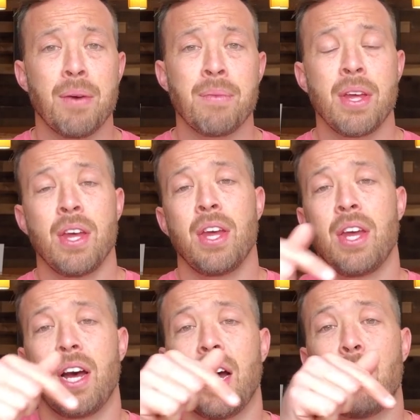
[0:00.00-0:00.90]
one of the
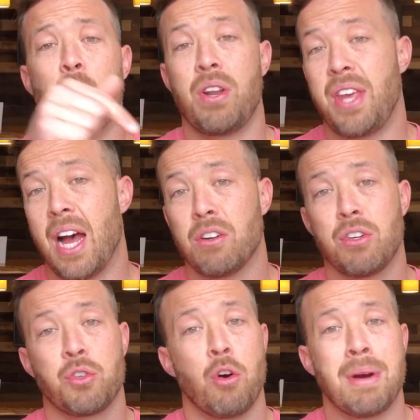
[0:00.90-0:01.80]
elders or
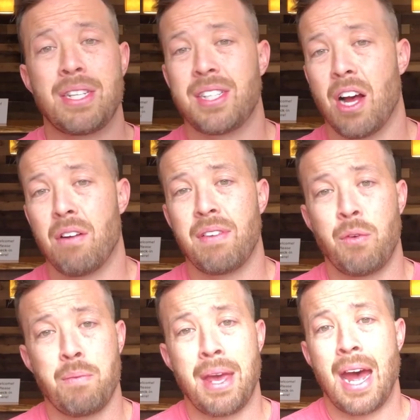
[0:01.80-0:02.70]
myself, and we'd be happy to
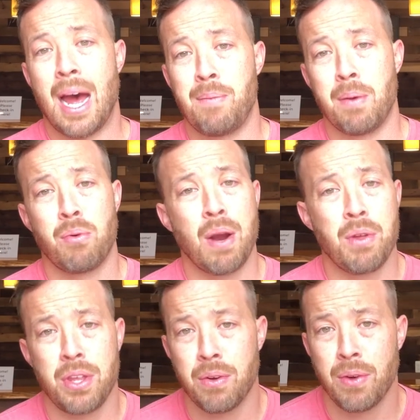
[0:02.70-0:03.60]
pray with you
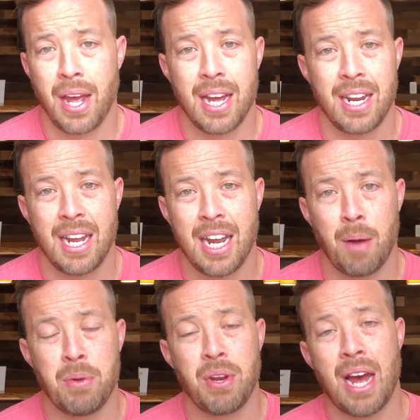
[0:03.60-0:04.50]
and help you navigate
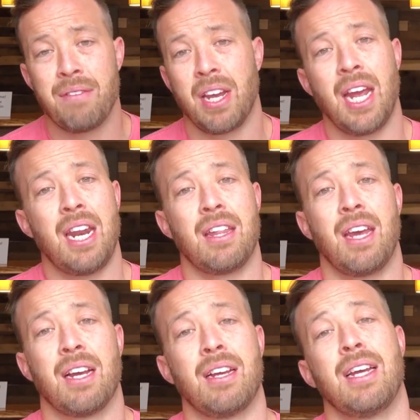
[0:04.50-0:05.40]
anything.
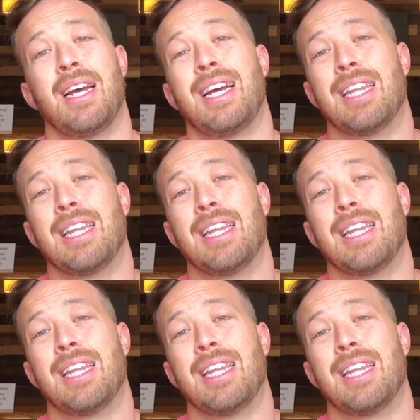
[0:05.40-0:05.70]
Love you guys.